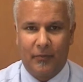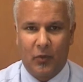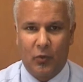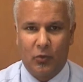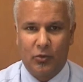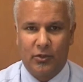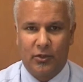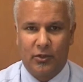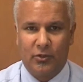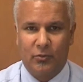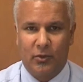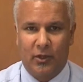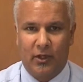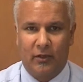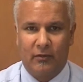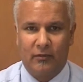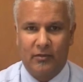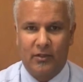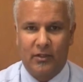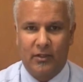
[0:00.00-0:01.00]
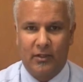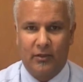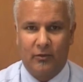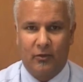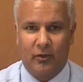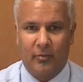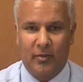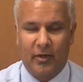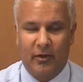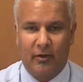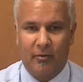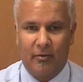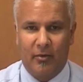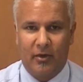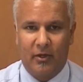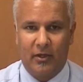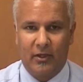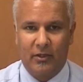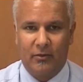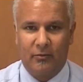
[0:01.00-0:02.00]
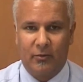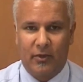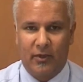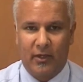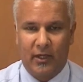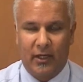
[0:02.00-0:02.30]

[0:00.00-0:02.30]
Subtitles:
Also as well, obviously you've got to bear in mind with